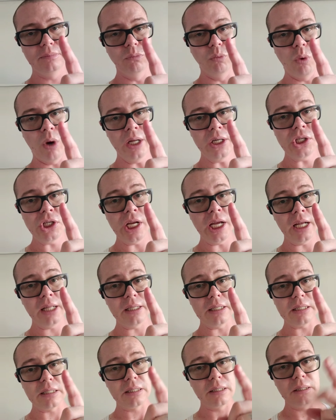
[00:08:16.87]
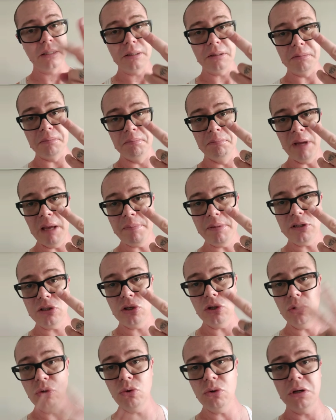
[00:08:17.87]
One chance, maybe
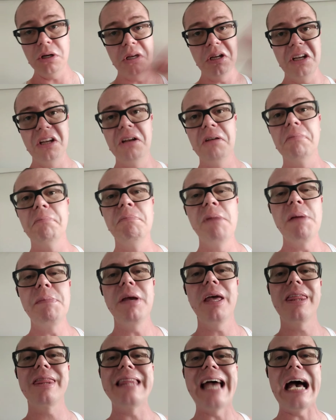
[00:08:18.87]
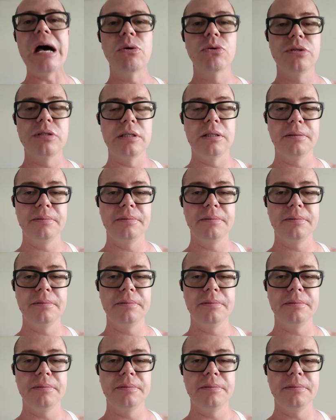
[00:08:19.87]
2, maybe 1,000.